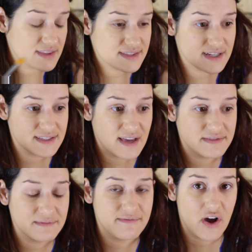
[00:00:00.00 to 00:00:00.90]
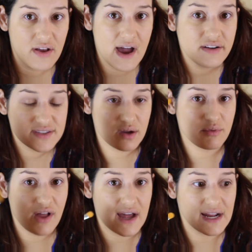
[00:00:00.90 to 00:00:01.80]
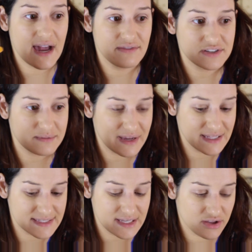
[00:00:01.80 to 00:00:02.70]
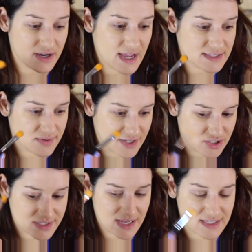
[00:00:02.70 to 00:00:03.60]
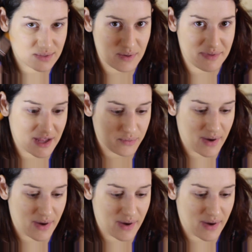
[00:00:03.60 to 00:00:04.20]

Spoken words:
this does have some fallout, so I'm glad I haven't done my concealer yet, so I can just kind of sweep that